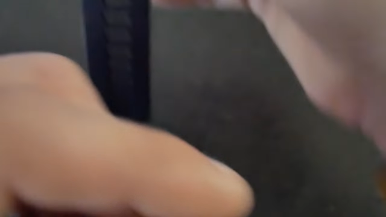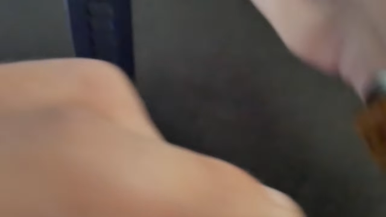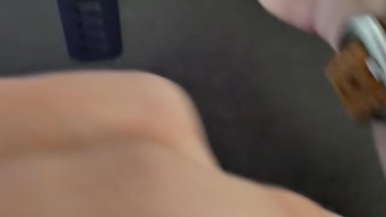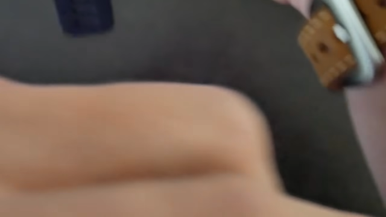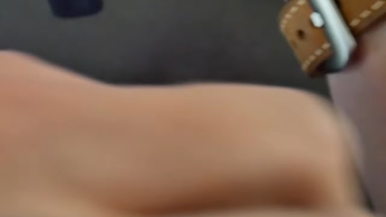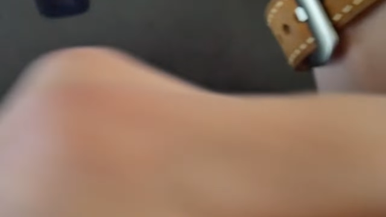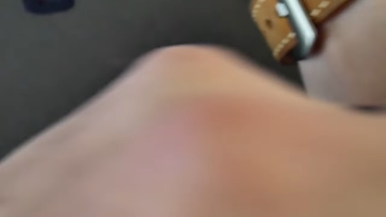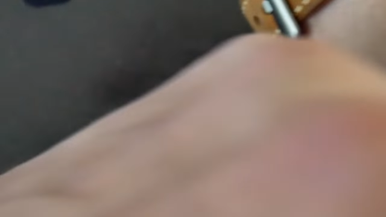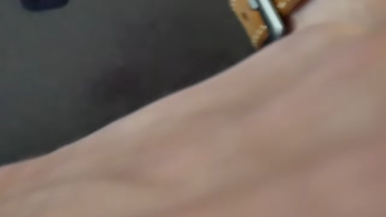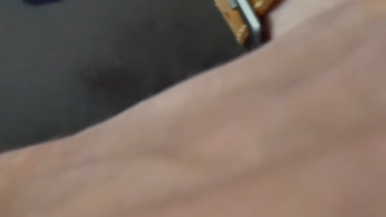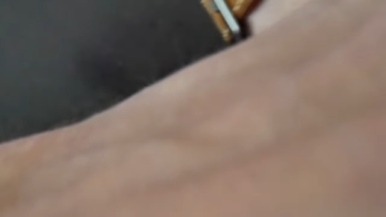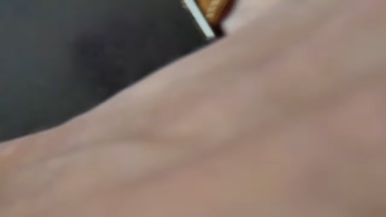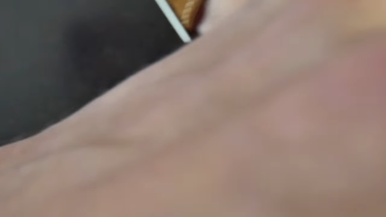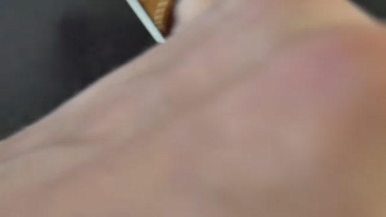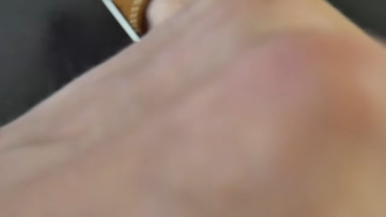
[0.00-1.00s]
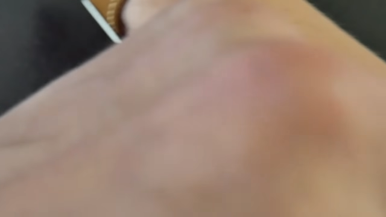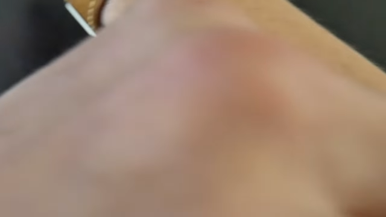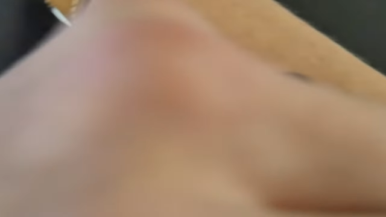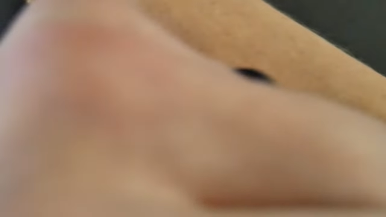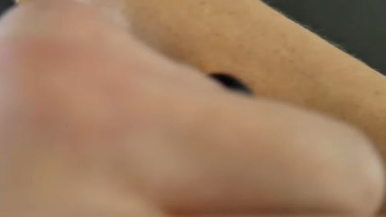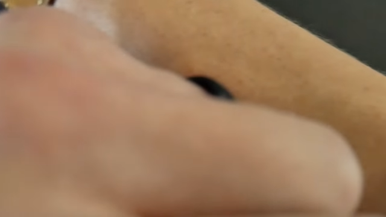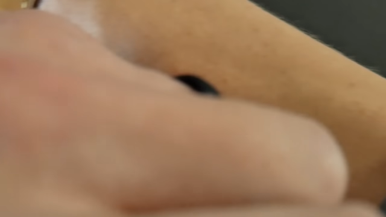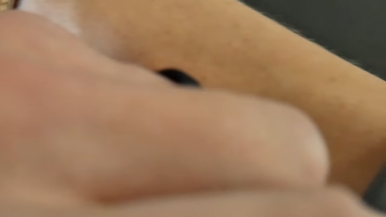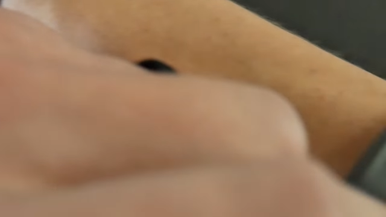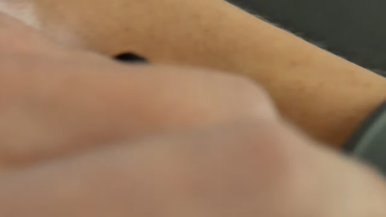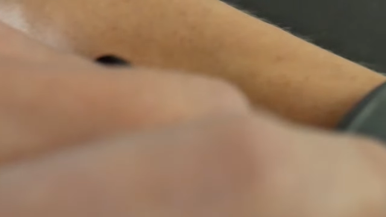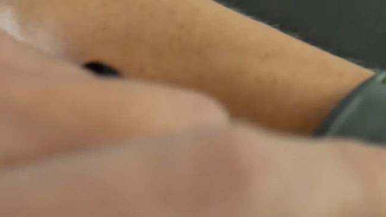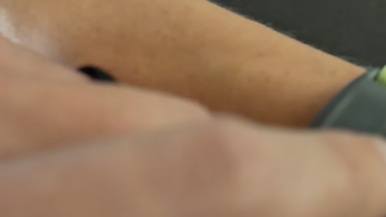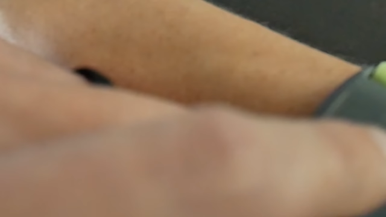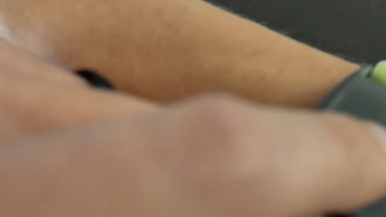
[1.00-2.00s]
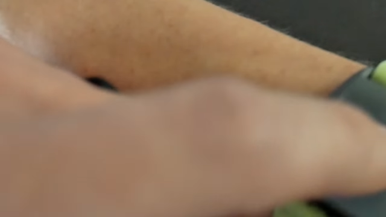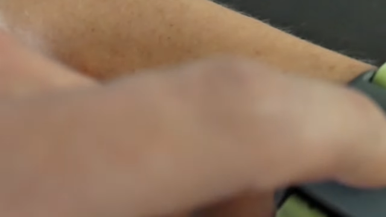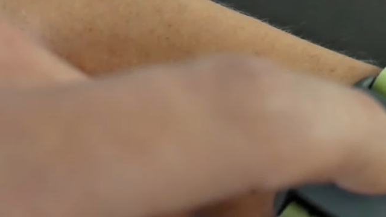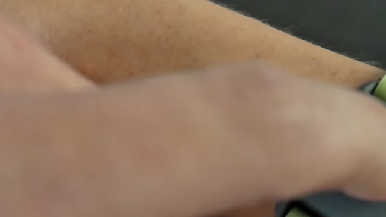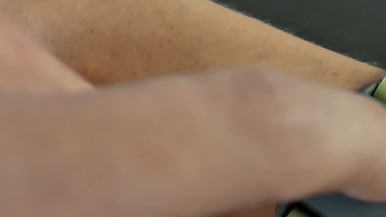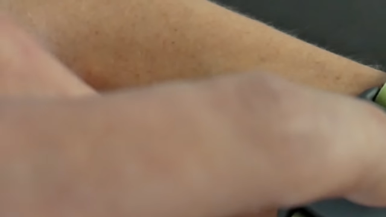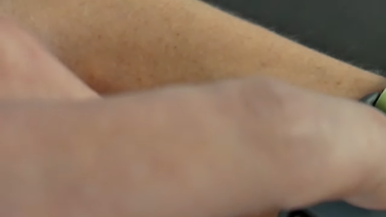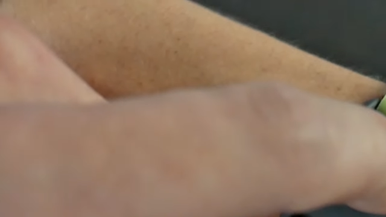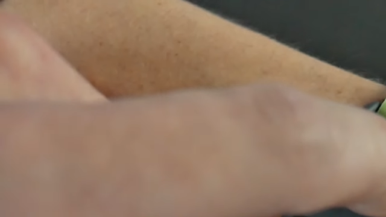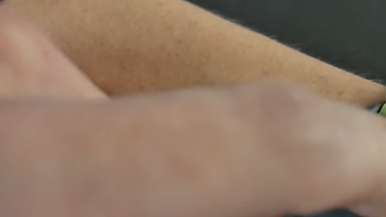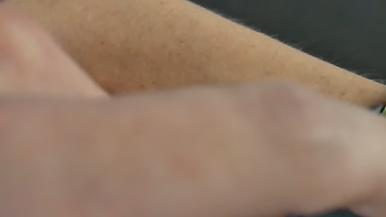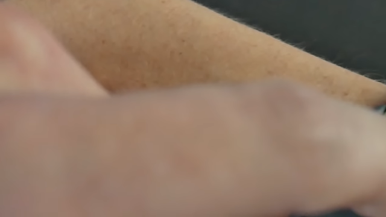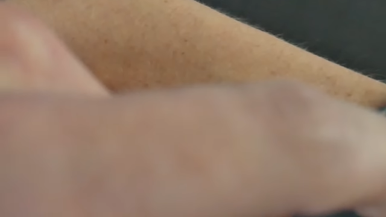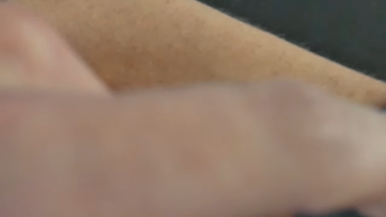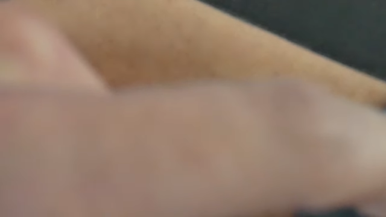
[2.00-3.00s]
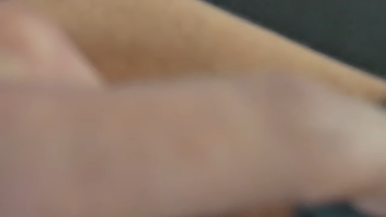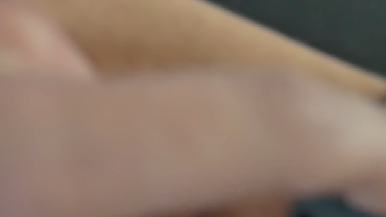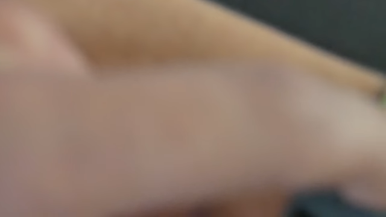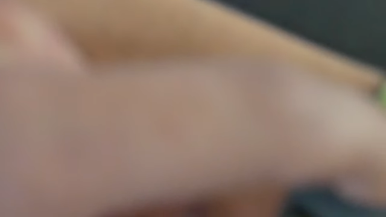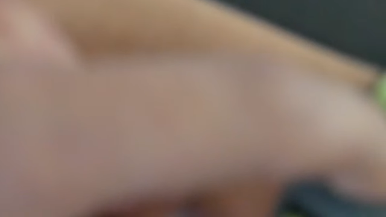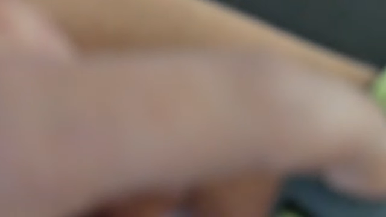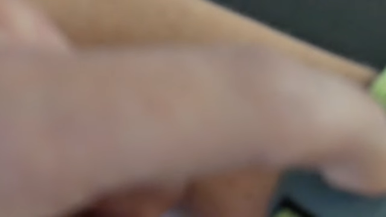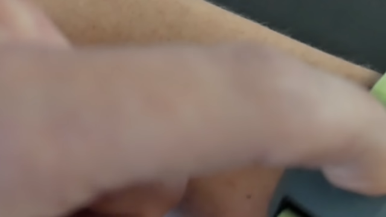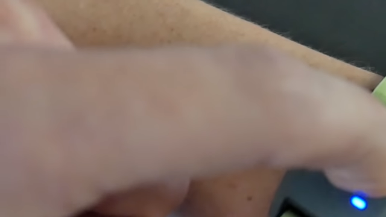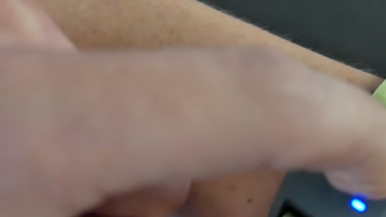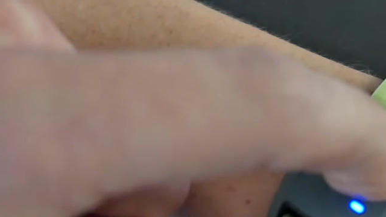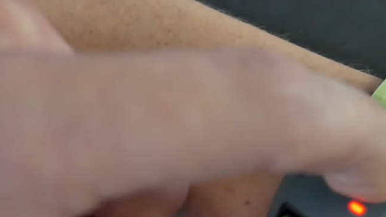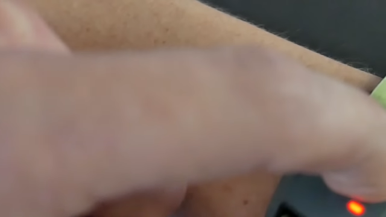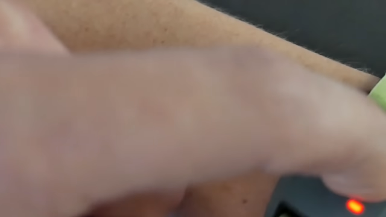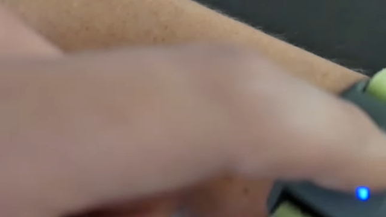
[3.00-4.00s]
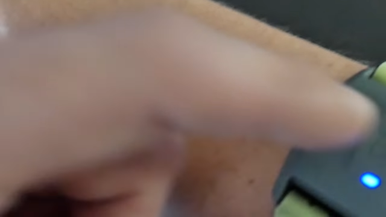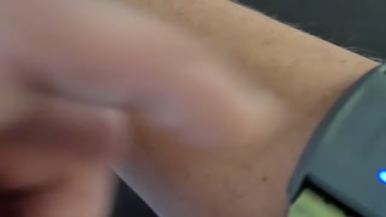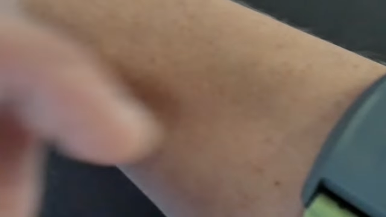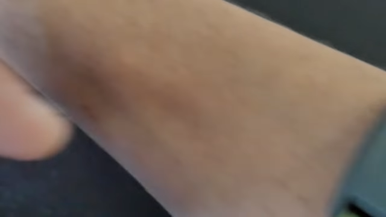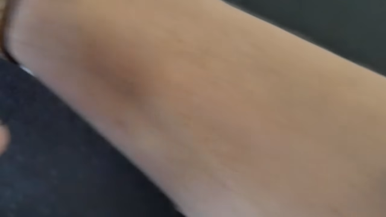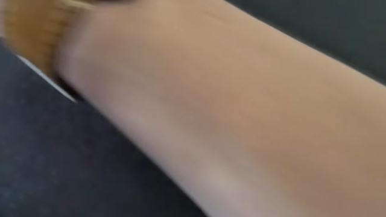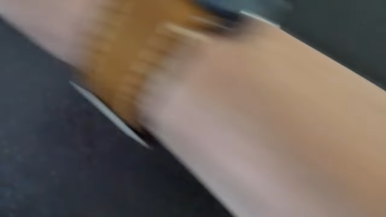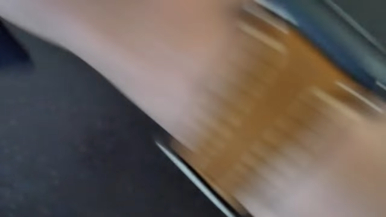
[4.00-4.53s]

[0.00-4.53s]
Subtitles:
No face is visible, so there are no lips to read.